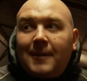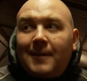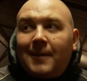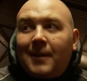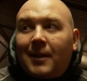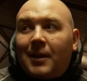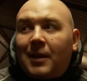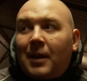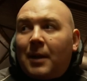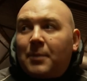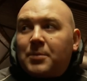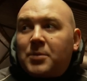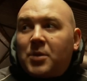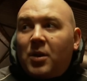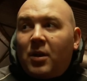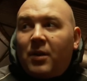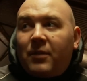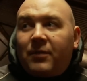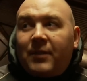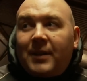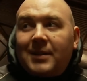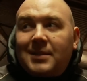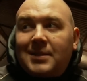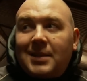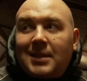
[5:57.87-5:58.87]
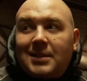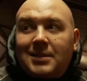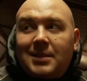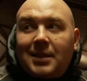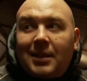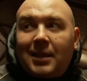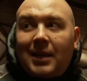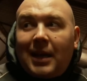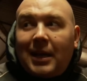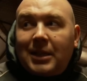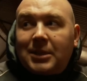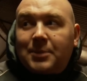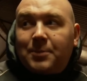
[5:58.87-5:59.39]
the club's got a
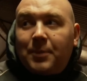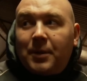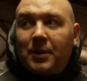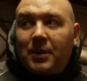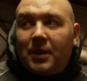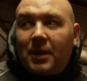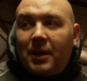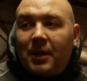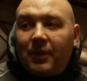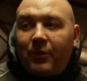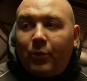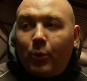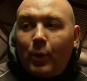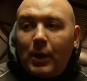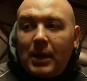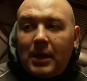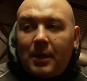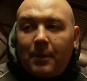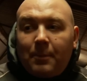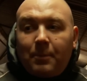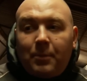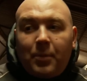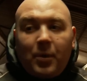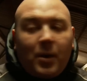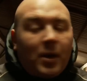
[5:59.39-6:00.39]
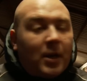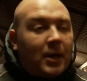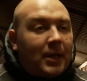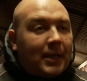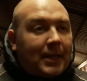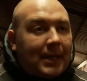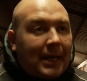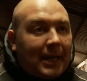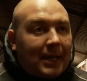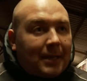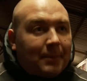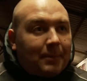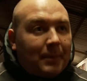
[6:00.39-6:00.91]
fantastic catchment, and if we can put an
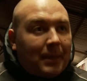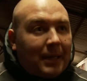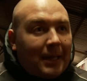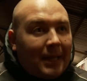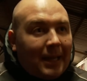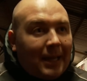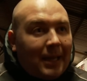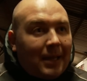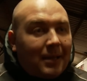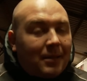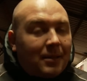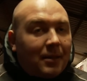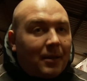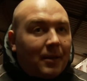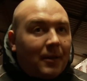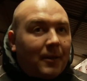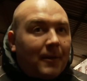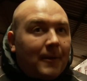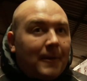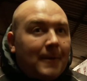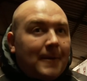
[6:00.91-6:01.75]
academy here that